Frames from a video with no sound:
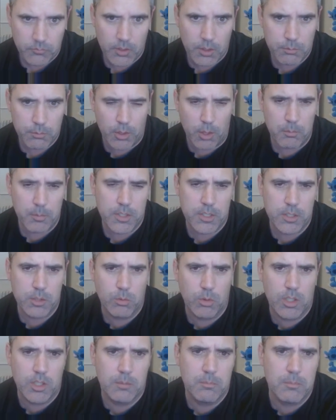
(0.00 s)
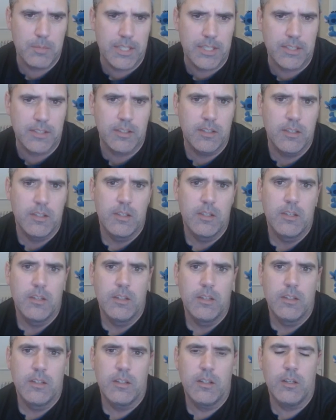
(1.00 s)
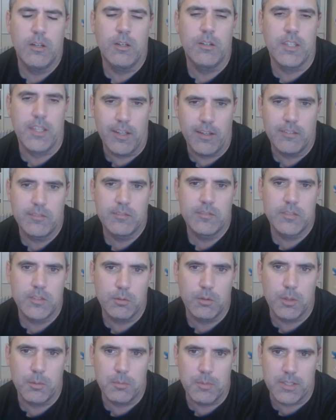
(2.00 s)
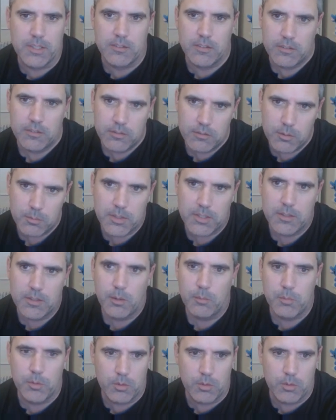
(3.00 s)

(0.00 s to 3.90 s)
From it, you want to make, you want to make a dipping cup.